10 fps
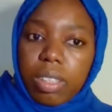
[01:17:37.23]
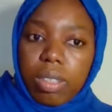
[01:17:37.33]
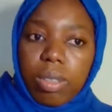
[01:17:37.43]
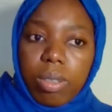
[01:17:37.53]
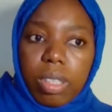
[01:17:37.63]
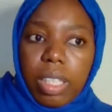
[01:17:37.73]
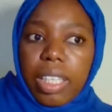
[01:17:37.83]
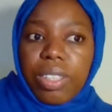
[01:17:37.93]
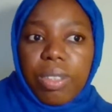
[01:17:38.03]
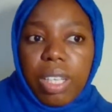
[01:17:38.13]
So
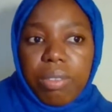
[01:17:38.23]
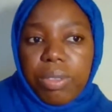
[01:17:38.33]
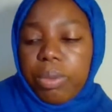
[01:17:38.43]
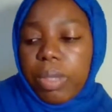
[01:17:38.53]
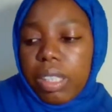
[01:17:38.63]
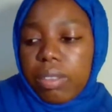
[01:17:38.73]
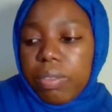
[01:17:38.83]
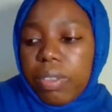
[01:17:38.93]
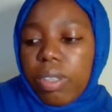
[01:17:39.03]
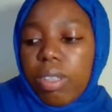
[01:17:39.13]
thank you everyone
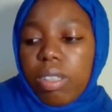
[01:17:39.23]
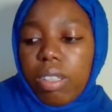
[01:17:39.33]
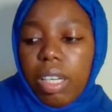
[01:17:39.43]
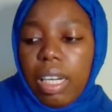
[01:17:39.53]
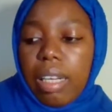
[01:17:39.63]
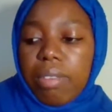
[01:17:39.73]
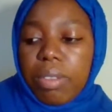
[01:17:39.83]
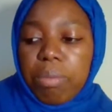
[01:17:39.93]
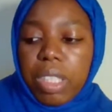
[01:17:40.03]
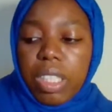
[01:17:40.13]
for
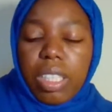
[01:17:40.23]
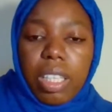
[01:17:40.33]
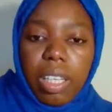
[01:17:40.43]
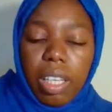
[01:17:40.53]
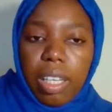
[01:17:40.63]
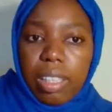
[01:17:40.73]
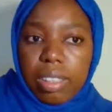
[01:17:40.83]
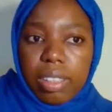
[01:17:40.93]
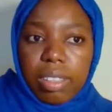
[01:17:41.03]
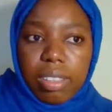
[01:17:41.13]
having me here
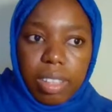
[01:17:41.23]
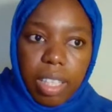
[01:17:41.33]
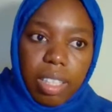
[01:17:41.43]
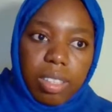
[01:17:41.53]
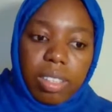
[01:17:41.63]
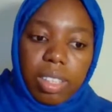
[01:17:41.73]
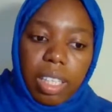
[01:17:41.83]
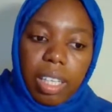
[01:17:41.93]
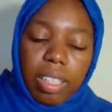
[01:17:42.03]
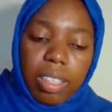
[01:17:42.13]
and staying to
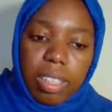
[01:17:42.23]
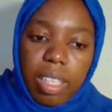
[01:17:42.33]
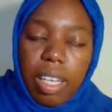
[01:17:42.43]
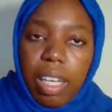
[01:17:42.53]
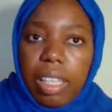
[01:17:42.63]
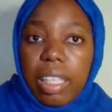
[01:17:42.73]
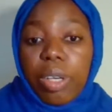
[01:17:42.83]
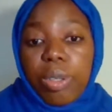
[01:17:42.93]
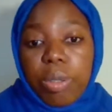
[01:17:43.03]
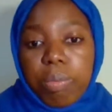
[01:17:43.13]
the end. And
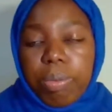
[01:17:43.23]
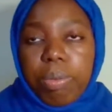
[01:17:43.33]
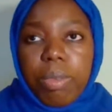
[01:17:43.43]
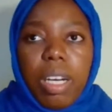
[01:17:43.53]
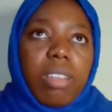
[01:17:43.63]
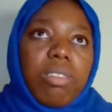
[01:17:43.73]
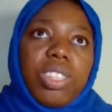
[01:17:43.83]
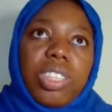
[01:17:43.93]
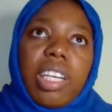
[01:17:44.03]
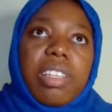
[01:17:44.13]
I hope
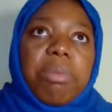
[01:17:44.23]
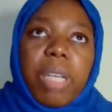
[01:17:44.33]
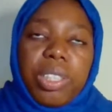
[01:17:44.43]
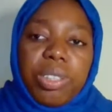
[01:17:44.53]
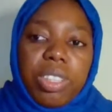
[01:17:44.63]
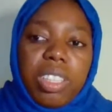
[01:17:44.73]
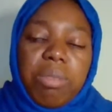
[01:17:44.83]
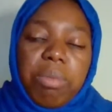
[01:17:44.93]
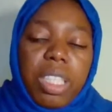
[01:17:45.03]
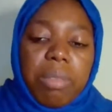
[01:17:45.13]
sharing my
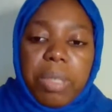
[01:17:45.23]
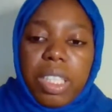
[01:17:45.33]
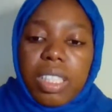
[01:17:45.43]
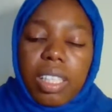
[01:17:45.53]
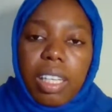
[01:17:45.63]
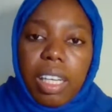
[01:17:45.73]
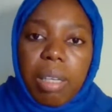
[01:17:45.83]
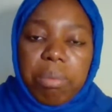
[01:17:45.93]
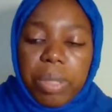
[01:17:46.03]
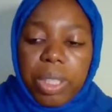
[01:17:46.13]
journey, me, Peter,
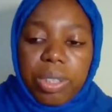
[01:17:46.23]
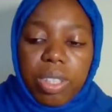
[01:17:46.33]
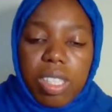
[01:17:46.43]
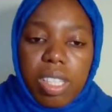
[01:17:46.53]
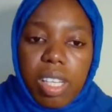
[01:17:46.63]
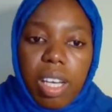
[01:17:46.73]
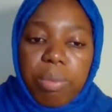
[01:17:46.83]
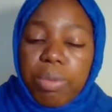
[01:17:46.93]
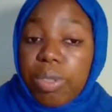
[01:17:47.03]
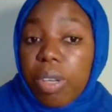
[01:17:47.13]
and Precious
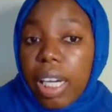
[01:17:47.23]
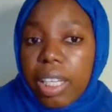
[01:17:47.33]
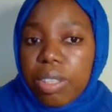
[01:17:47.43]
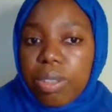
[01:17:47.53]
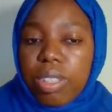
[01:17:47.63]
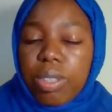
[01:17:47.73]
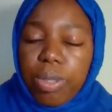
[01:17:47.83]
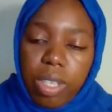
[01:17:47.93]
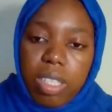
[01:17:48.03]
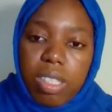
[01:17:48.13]
helps to guide you
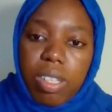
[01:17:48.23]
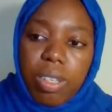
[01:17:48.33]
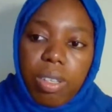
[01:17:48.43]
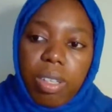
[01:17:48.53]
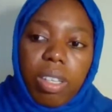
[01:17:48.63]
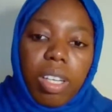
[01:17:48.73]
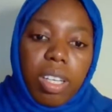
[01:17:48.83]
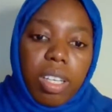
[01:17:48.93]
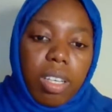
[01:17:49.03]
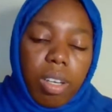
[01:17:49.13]
into acing your
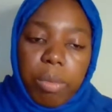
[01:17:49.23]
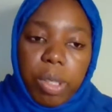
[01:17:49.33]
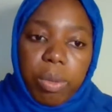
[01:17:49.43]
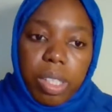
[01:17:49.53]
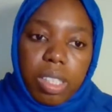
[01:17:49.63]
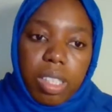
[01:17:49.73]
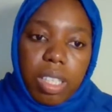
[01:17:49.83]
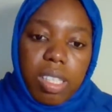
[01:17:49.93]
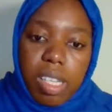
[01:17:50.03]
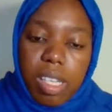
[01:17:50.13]
Commonwealth
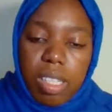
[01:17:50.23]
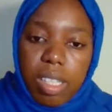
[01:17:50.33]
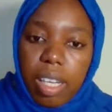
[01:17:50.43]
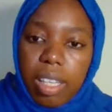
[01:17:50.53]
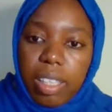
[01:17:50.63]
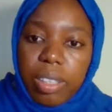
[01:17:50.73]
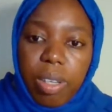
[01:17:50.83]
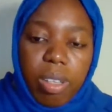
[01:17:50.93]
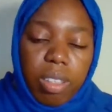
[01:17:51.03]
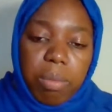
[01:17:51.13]
ACEs, and
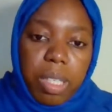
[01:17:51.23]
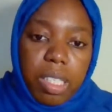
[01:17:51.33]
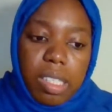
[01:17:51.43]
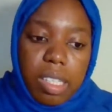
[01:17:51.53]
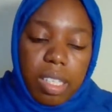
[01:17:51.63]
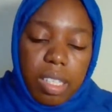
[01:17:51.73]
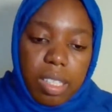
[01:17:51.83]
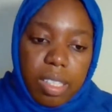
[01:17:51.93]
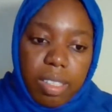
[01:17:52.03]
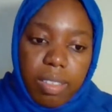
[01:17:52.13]
all the best in
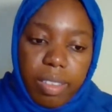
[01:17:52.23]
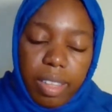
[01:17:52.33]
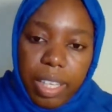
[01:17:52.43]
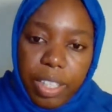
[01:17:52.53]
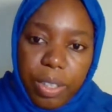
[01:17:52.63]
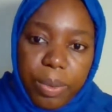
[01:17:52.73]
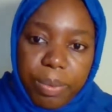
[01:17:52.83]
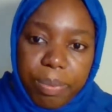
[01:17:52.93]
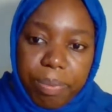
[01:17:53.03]
it. Thank you.